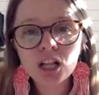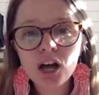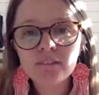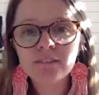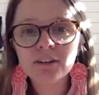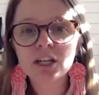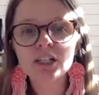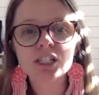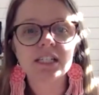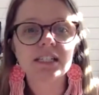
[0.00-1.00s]
lover,
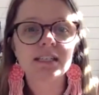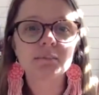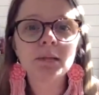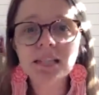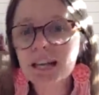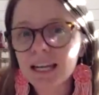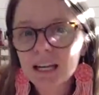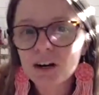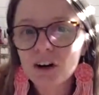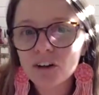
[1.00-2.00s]
she's a
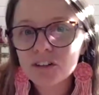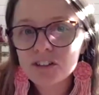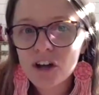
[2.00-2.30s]
millennial,